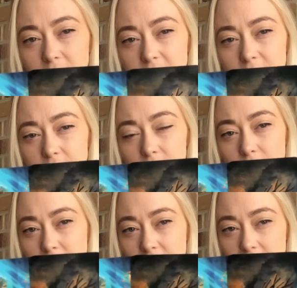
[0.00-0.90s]
The Ten of
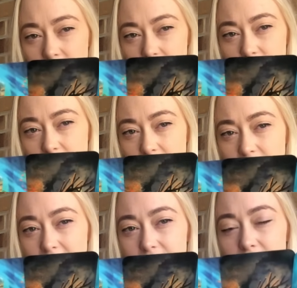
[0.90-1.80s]
Wands is here as
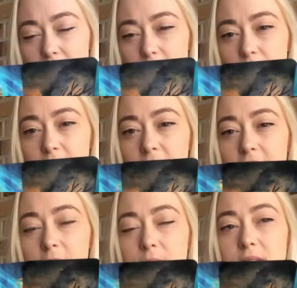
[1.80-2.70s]
well, and then the Three of
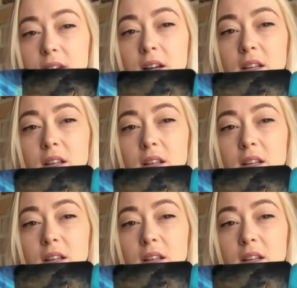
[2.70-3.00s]
Cups.